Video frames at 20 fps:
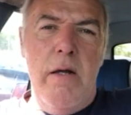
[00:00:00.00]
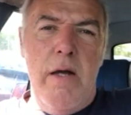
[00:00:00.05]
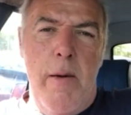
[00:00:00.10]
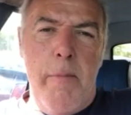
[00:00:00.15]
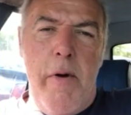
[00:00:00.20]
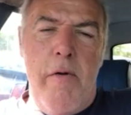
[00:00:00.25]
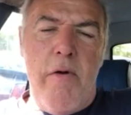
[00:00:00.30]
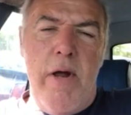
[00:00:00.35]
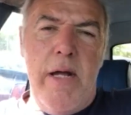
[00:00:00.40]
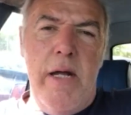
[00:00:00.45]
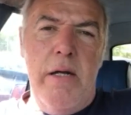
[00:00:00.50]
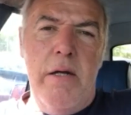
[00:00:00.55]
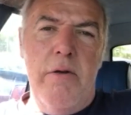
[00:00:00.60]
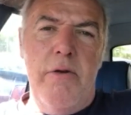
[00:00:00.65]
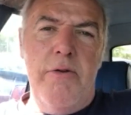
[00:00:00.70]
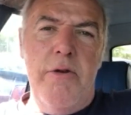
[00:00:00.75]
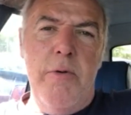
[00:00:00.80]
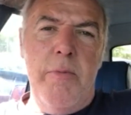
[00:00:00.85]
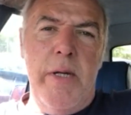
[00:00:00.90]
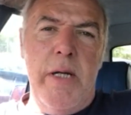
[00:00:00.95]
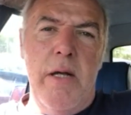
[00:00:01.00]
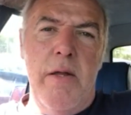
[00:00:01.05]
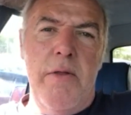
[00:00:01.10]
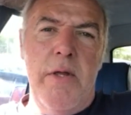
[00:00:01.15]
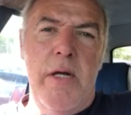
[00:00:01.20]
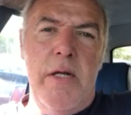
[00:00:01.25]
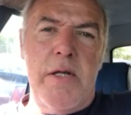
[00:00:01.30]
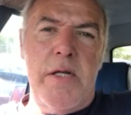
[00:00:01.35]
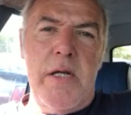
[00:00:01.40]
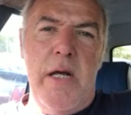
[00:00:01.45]
Am I right in assuming
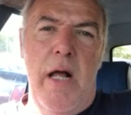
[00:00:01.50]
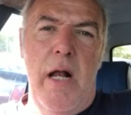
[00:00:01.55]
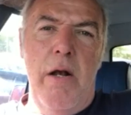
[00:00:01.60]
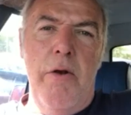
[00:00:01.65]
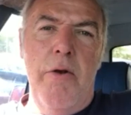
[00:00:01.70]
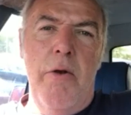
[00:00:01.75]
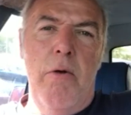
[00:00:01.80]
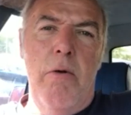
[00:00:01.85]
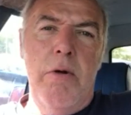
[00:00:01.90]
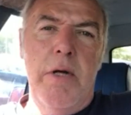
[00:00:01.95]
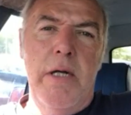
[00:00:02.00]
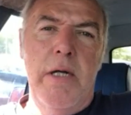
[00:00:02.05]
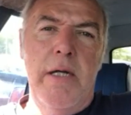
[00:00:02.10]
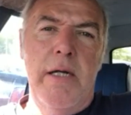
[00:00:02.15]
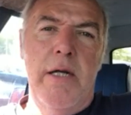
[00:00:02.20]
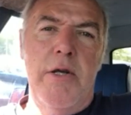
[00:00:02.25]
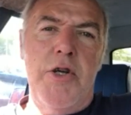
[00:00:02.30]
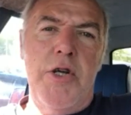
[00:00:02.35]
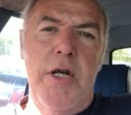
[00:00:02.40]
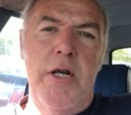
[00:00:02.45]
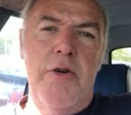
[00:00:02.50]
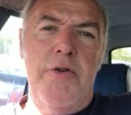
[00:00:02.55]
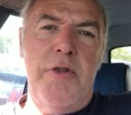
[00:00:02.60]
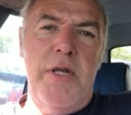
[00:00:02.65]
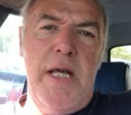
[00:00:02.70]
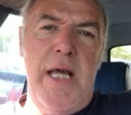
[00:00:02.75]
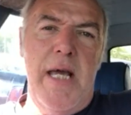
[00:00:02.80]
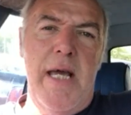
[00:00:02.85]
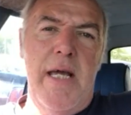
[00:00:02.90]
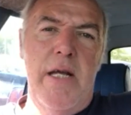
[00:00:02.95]
that I'll not only need to change
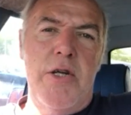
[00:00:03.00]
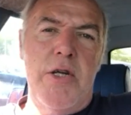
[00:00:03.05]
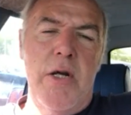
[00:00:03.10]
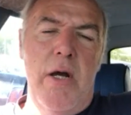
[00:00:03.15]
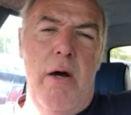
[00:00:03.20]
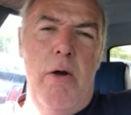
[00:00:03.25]
the gauge,